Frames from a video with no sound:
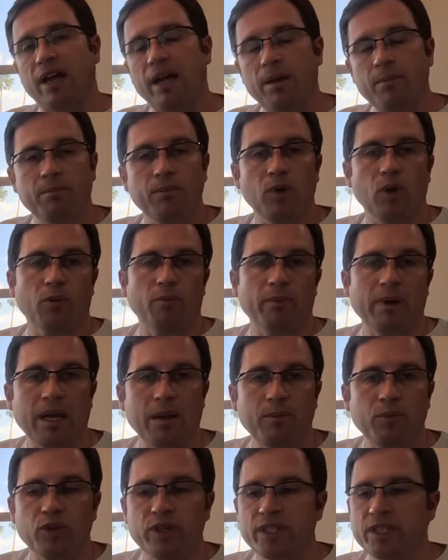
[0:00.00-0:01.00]
RAM or
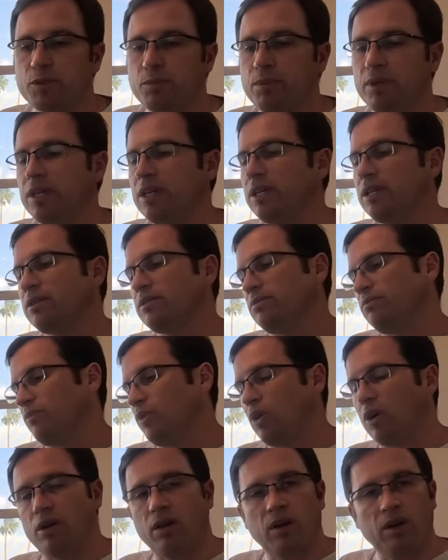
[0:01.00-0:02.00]
memory
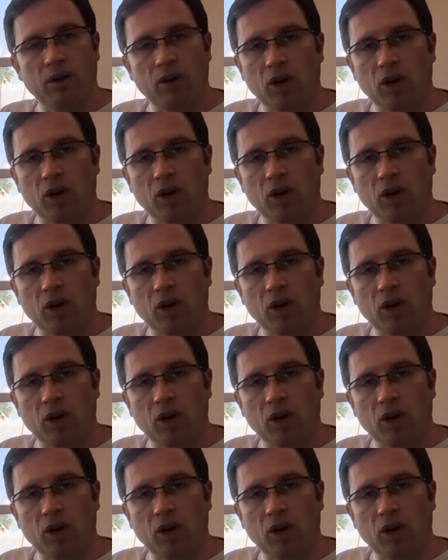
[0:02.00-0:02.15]
speed